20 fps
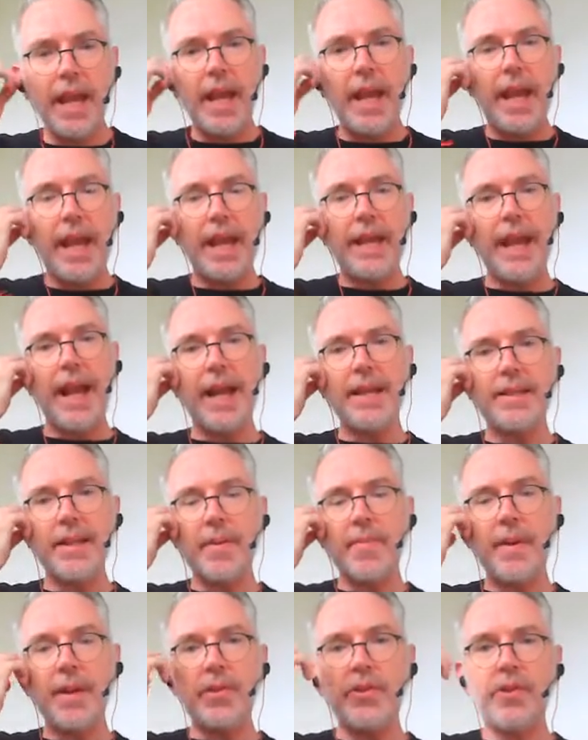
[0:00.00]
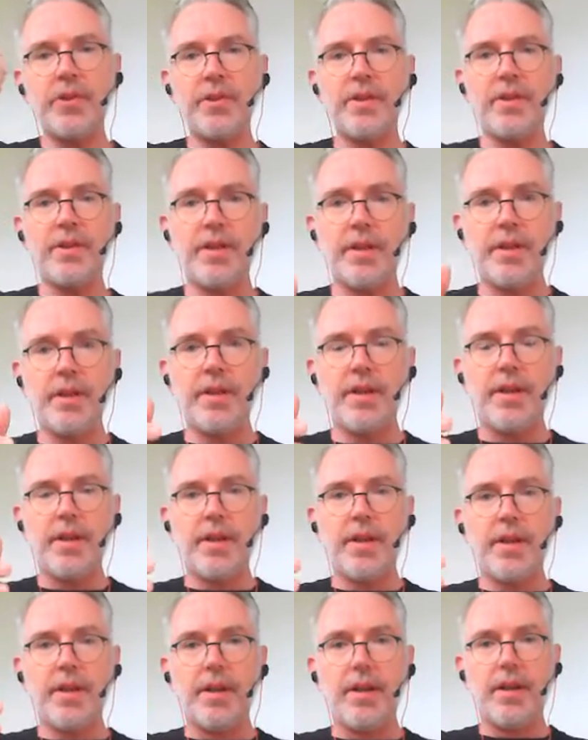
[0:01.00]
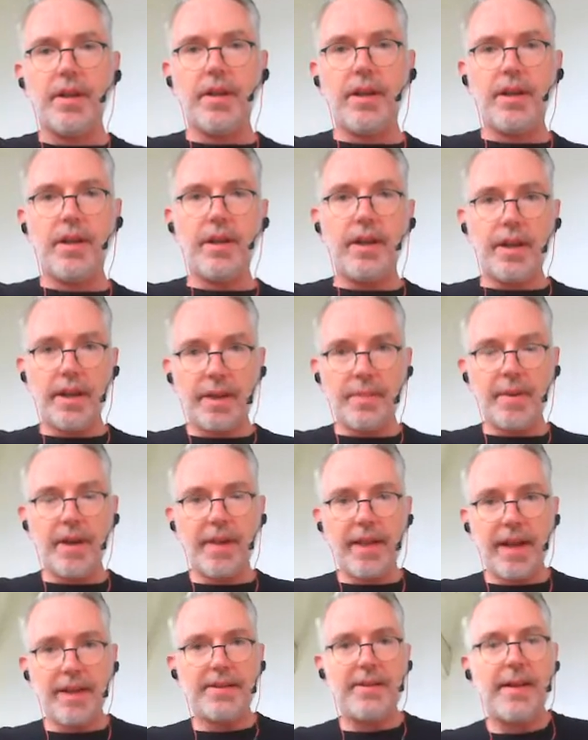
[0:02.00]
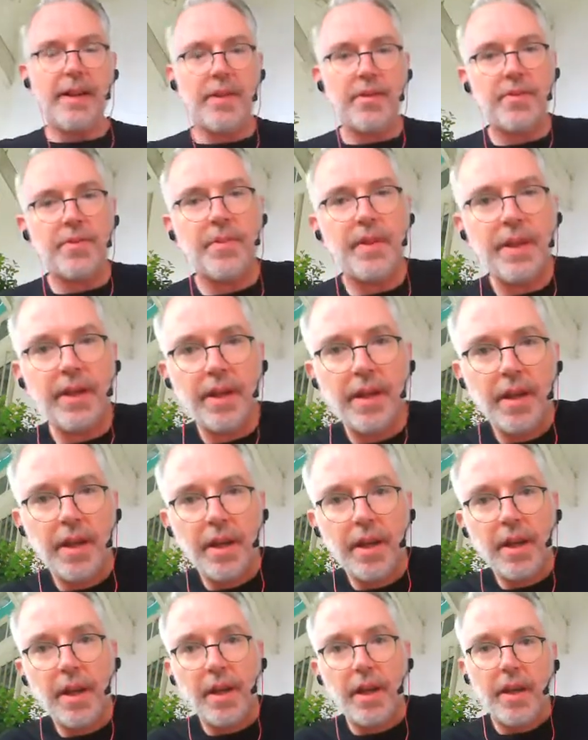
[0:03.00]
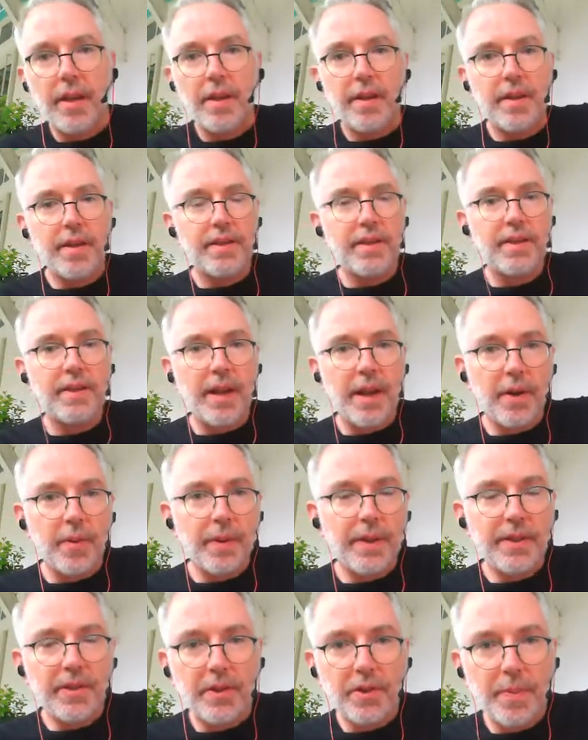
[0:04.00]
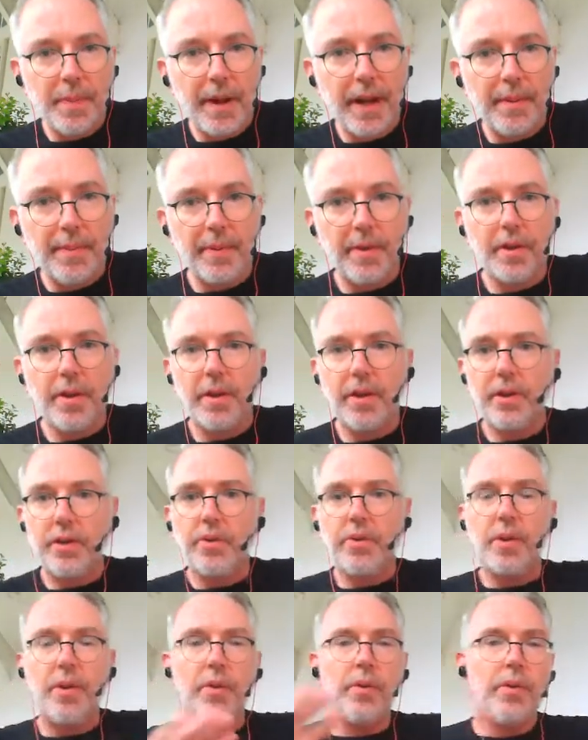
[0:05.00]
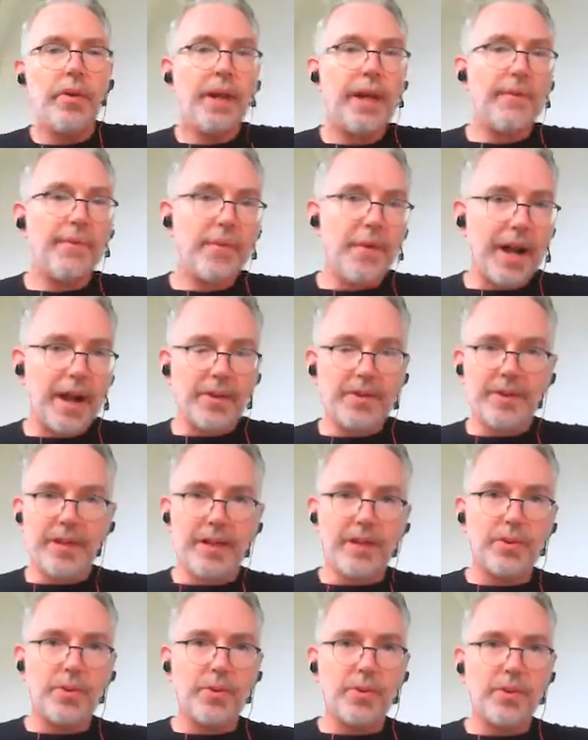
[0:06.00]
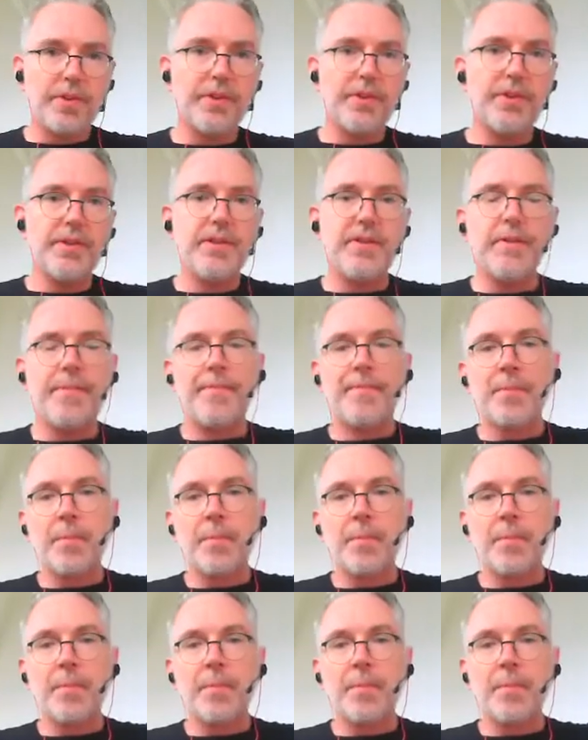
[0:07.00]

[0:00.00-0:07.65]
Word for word: And as I mentioned uh, in my last announcement, this is not a research paper. You don't look for outside sources.